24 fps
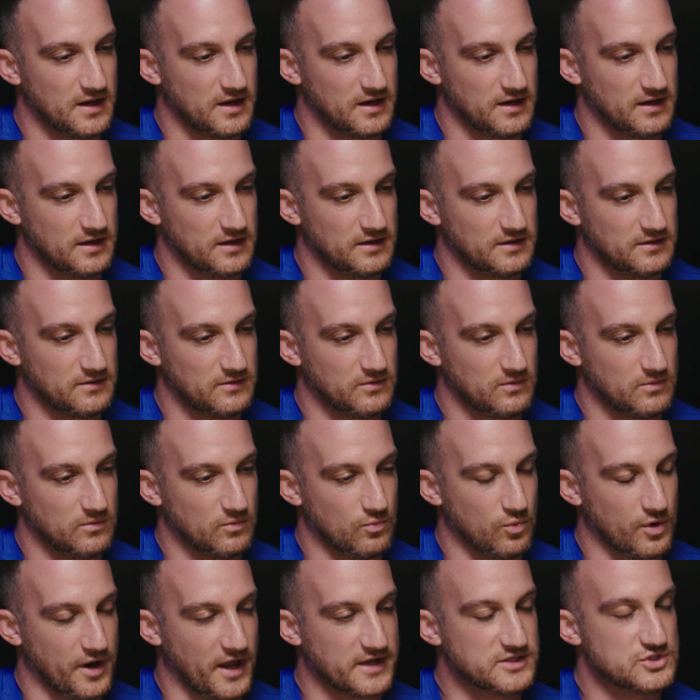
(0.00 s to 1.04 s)
Uh,
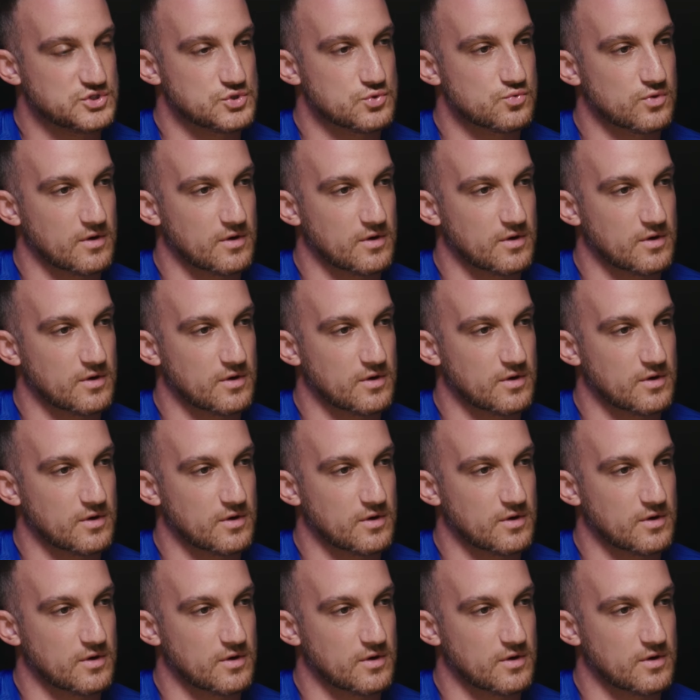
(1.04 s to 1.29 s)
what I do